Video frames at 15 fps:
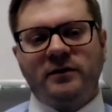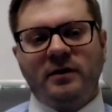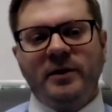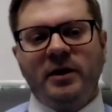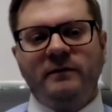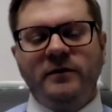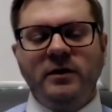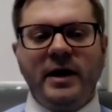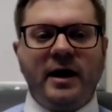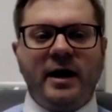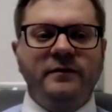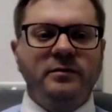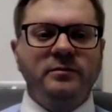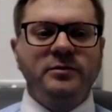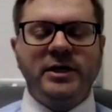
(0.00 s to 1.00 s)
I mean, if you have
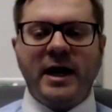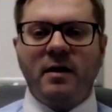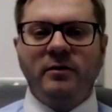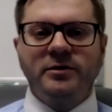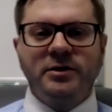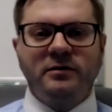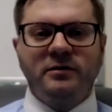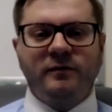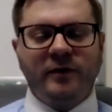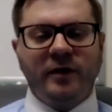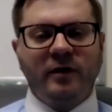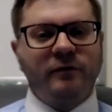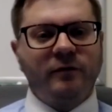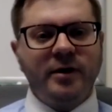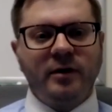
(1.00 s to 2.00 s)
some challenges, feel
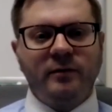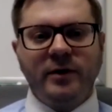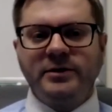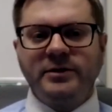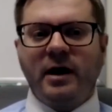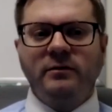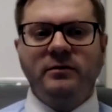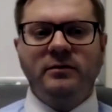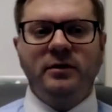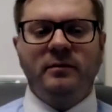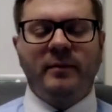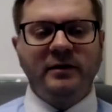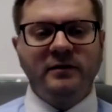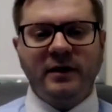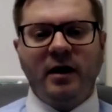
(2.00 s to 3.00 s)
free to reach out to
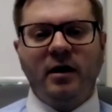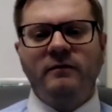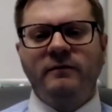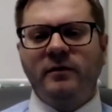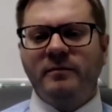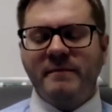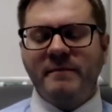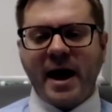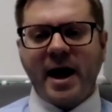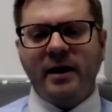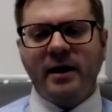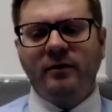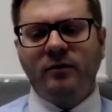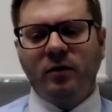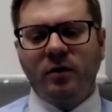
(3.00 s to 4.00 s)
myself or
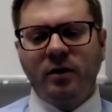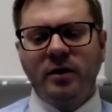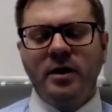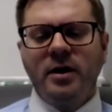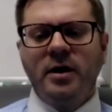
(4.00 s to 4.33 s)
Mac or